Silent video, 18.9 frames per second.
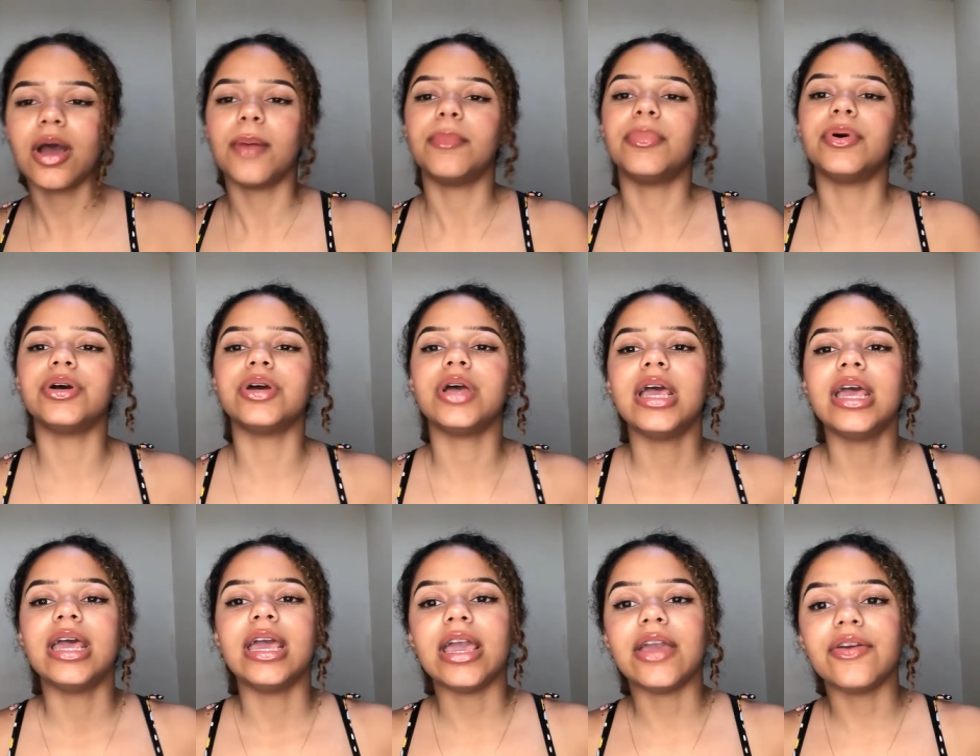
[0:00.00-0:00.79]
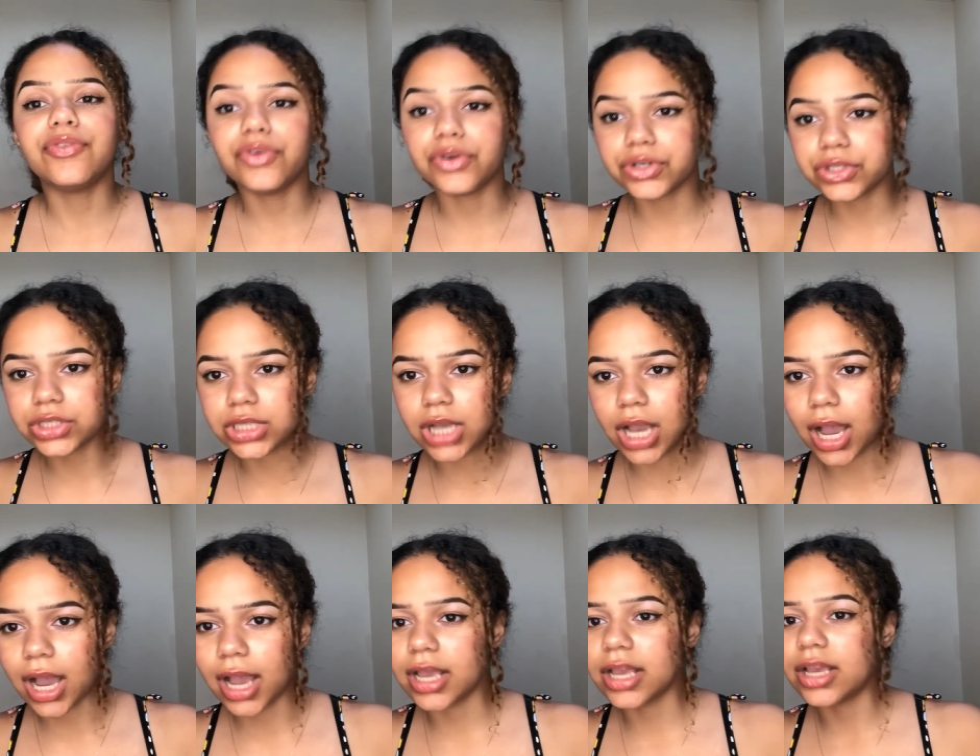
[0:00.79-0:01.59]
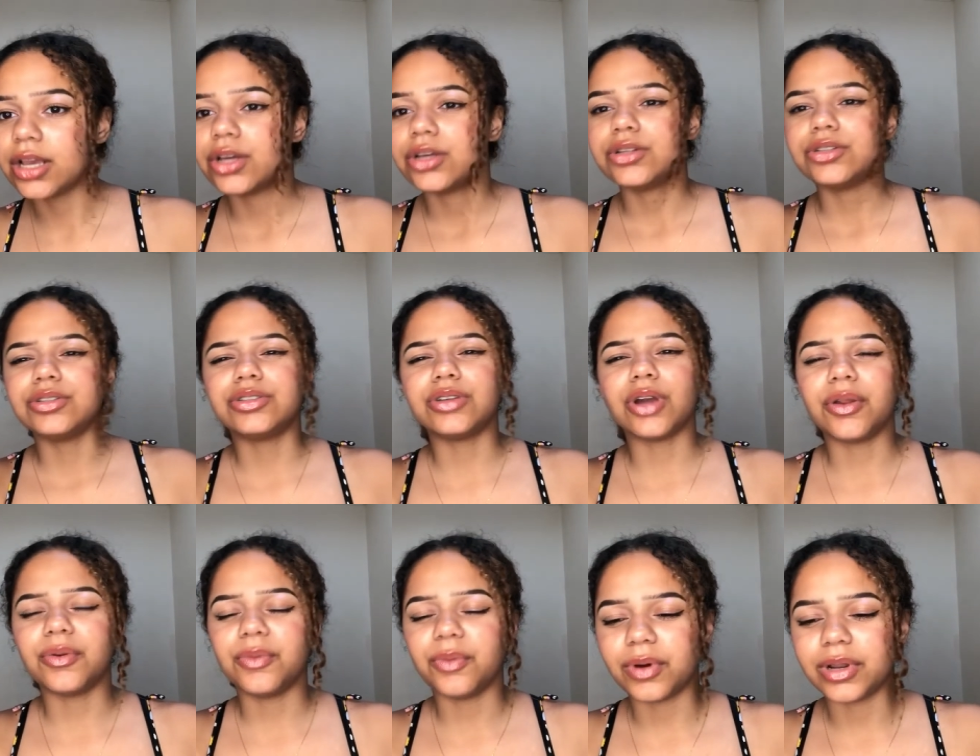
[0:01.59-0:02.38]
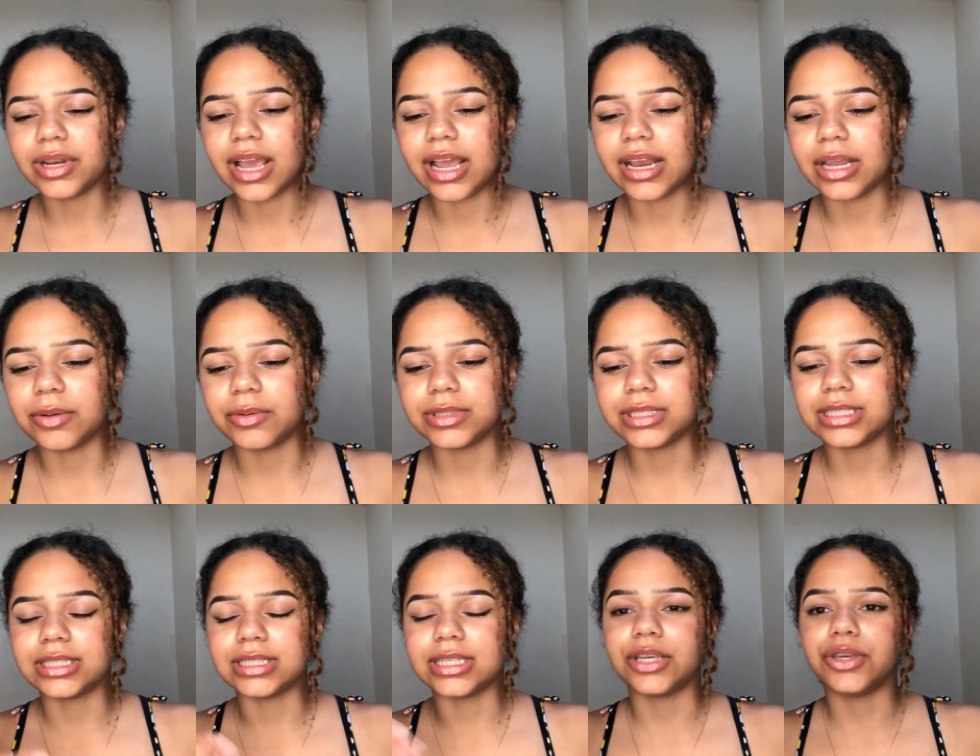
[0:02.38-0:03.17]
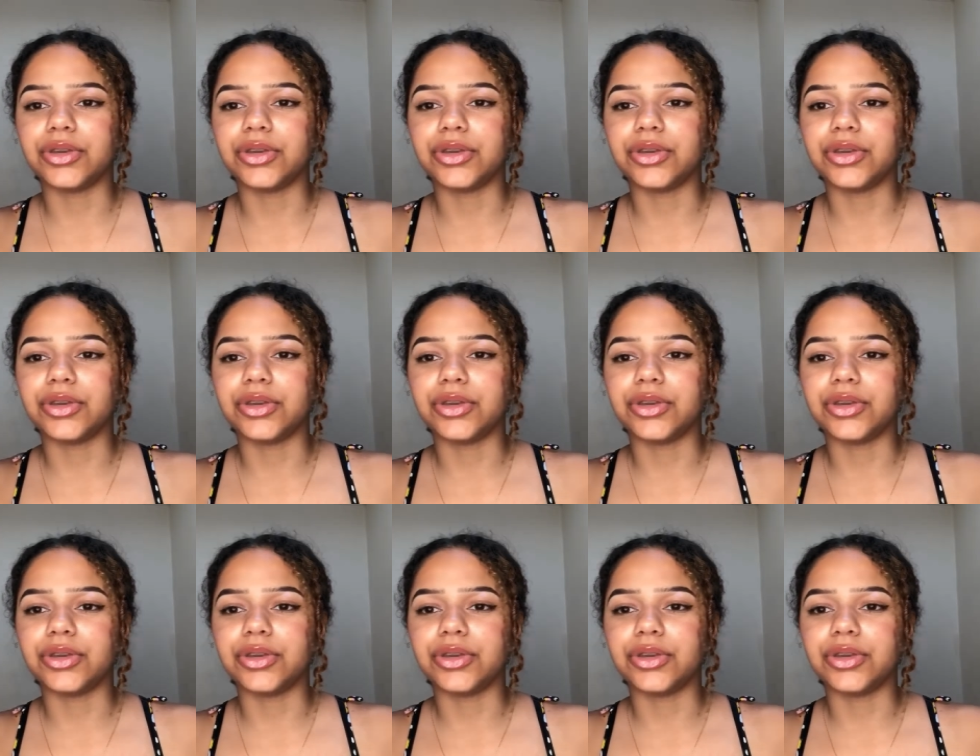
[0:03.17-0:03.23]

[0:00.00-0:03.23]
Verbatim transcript: But if you're shy, don't want anyone to see,